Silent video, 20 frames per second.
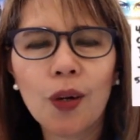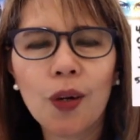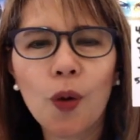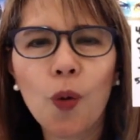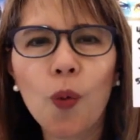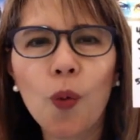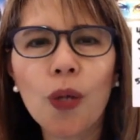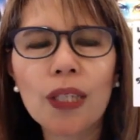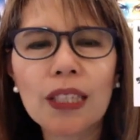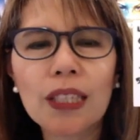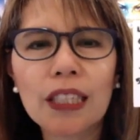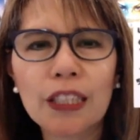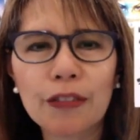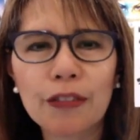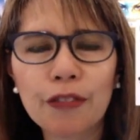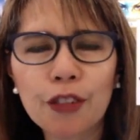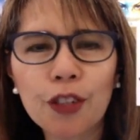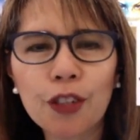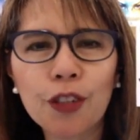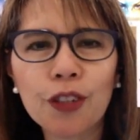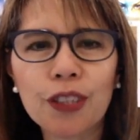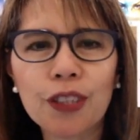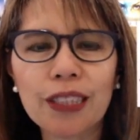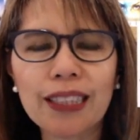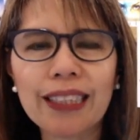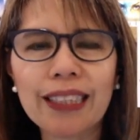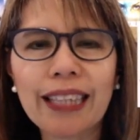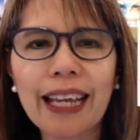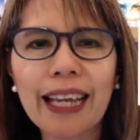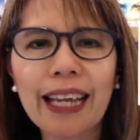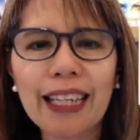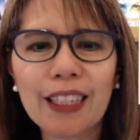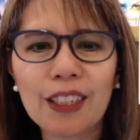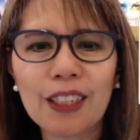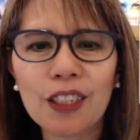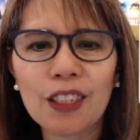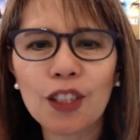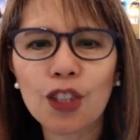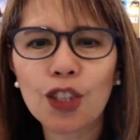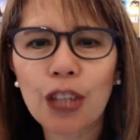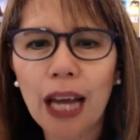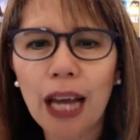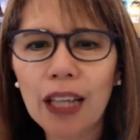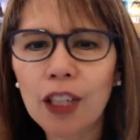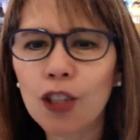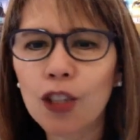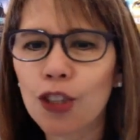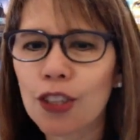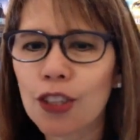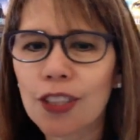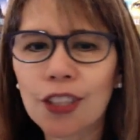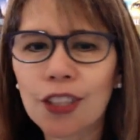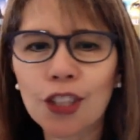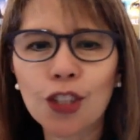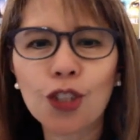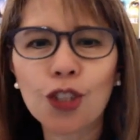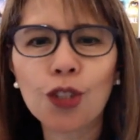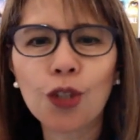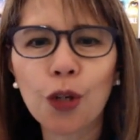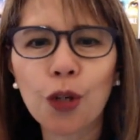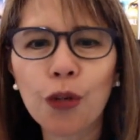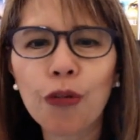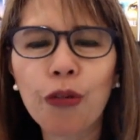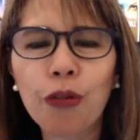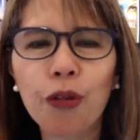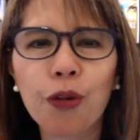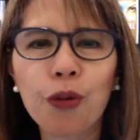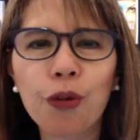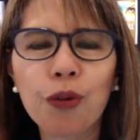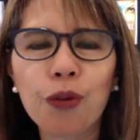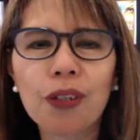What difficulties and challenges did you go through?